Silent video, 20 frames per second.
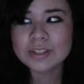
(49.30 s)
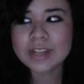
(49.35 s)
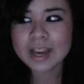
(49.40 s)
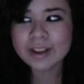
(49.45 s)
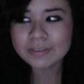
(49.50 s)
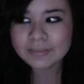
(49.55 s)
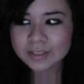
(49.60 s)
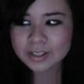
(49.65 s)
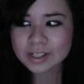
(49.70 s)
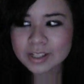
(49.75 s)

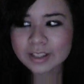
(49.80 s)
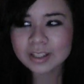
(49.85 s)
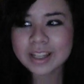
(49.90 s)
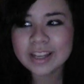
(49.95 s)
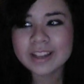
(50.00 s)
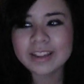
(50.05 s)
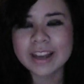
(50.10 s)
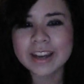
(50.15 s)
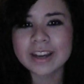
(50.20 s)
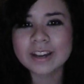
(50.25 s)

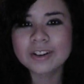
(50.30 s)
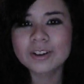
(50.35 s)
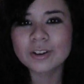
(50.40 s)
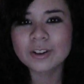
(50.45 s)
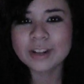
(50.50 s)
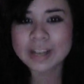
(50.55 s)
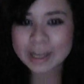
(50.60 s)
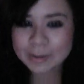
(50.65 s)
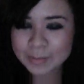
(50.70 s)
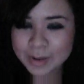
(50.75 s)
definitely like
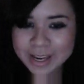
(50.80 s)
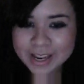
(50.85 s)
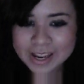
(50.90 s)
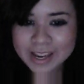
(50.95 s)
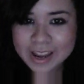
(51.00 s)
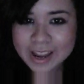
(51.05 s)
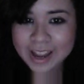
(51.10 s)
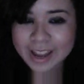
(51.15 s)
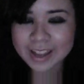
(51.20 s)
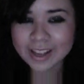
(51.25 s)

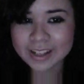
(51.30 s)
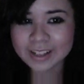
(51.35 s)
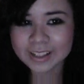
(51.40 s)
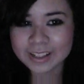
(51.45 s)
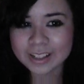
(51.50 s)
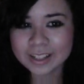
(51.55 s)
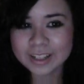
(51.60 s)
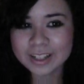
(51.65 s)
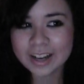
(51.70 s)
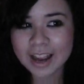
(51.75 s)
creepy
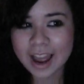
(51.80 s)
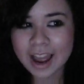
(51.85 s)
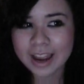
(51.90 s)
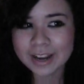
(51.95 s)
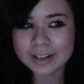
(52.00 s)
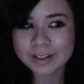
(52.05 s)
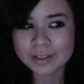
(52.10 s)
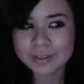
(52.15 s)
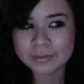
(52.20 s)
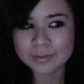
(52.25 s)
and
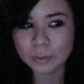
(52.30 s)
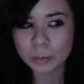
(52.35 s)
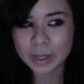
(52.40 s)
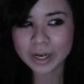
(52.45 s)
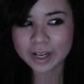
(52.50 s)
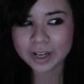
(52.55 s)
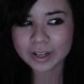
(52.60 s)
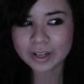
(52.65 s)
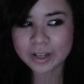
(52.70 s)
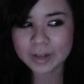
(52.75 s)
kind of
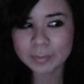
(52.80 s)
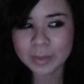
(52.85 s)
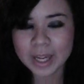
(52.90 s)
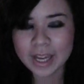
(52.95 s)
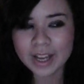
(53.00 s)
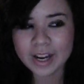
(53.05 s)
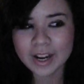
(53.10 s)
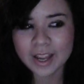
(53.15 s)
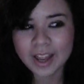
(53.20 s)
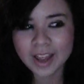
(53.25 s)
weird,
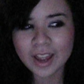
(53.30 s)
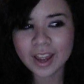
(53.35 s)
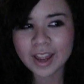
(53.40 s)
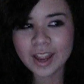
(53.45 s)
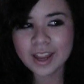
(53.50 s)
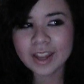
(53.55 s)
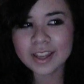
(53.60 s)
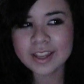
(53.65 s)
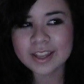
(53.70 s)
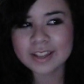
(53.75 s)
but
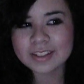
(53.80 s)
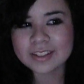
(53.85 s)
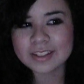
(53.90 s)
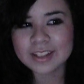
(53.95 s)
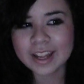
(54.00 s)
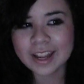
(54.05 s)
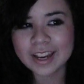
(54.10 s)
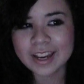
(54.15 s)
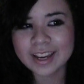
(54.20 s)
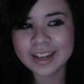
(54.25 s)
he's
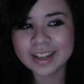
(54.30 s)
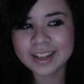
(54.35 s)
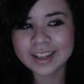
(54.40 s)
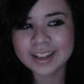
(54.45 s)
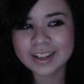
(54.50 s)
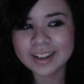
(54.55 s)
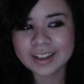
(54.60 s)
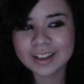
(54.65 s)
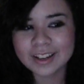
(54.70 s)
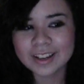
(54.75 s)
like,
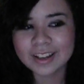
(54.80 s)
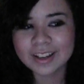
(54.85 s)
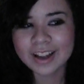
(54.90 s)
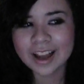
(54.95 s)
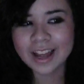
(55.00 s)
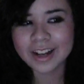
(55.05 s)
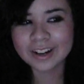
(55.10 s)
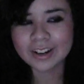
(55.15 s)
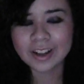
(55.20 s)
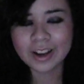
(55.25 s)

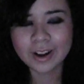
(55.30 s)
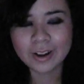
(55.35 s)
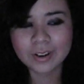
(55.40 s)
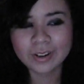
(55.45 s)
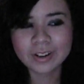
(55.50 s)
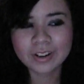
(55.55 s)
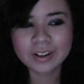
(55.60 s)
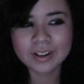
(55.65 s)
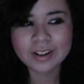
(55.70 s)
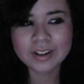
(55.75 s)
I don't
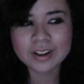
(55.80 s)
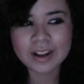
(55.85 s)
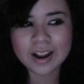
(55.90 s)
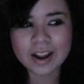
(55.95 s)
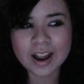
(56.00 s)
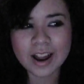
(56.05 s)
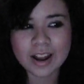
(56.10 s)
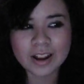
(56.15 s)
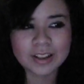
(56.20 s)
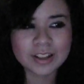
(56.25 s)
know.
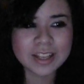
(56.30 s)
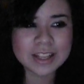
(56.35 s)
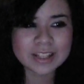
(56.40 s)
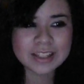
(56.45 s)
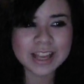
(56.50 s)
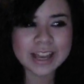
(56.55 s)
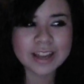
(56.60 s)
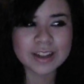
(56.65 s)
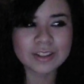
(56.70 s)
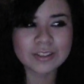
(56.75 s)

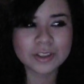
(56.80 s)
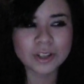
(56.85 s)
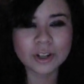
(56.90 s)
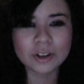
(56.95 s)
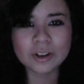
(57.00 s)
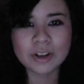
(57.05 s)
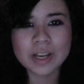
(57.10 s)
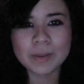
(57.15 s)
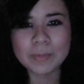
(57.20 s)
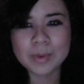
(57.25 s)
He's like the
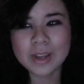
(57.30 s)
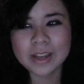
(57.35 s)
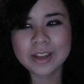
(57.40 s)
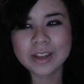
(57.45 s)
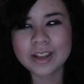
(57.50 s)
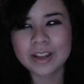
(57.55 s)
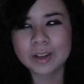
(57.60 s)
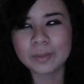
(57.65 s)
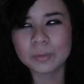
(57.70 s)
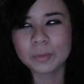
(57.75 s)

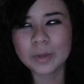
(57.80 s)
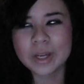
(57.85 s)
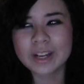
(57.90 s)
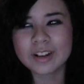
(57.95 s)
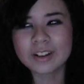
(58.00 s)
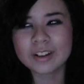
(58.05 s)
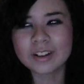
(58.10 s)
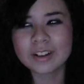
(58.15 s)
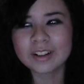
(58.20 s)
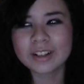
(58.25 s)
creepy and
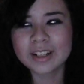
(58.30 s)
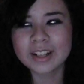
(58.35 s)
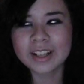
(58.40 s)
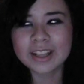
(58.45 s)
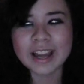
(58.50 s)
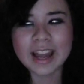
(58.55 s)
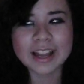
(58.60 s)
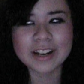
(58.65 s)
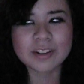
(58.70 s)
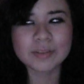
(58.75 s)
weird and
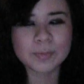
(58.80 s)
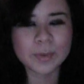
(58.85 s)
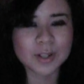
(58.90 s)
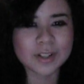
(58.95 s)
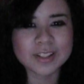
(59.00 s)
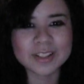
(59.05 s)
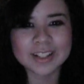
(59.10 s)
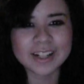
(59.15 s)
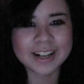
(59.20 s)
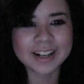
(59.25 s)
the kind of
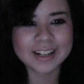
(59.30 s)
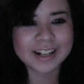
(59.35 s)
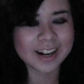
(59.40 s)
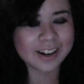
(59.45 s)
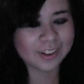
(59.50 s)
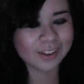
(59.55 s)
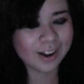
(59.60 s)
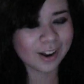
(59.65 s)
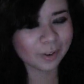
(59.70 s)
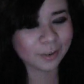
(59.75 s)
person I'd
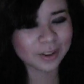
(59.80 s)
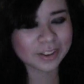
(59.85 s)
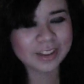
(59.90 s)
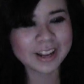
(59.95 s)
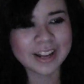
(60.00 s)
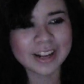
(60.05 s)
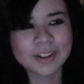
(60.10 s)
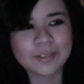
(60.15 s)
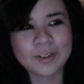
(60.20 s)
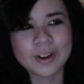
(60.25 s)
get along with
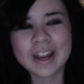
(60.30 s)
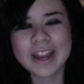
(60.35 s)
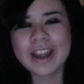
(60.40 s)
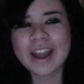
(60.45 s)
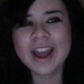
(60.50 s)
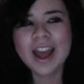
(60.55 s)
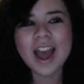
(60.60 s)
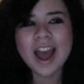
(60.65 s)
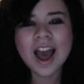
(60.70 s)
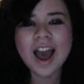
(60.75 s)
kind of
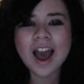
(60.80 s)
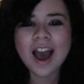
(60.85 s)
way.